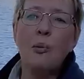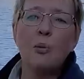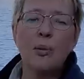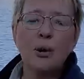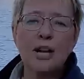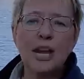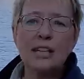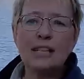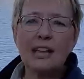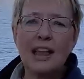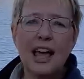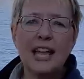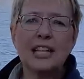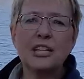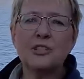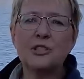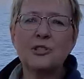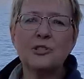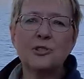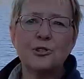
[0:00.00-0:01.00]
what I'd
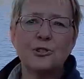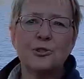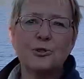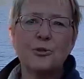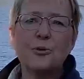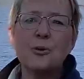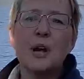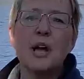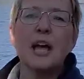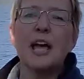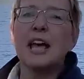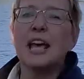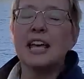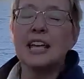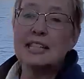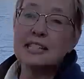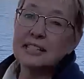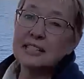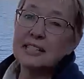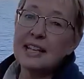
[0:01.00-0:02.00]
like to do
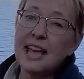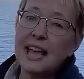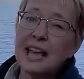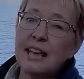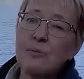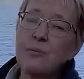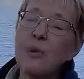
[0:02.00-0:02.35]
is say